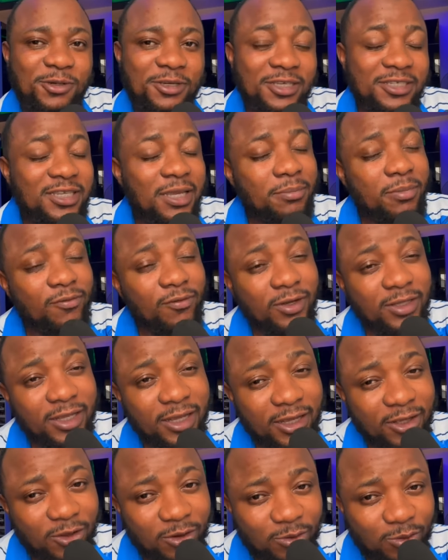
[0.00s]
He said before the
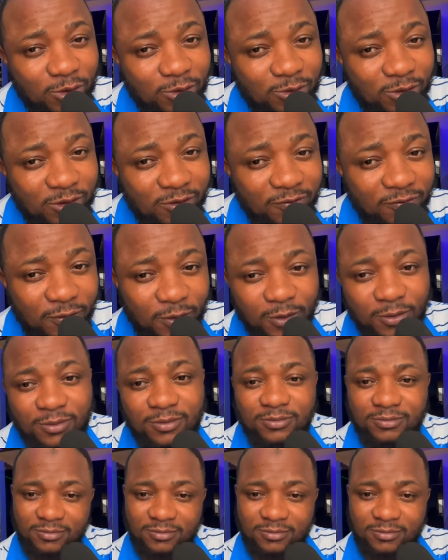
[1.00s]
end of 2024.